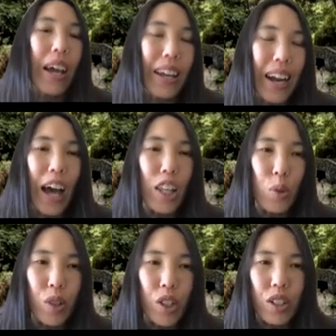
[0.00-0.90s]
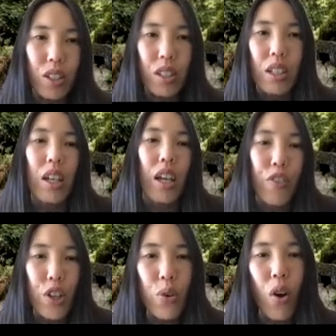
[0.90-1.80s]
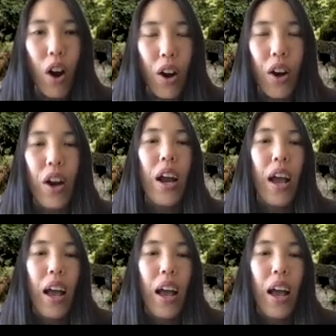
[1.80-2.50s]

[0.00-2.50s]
In other words, if you are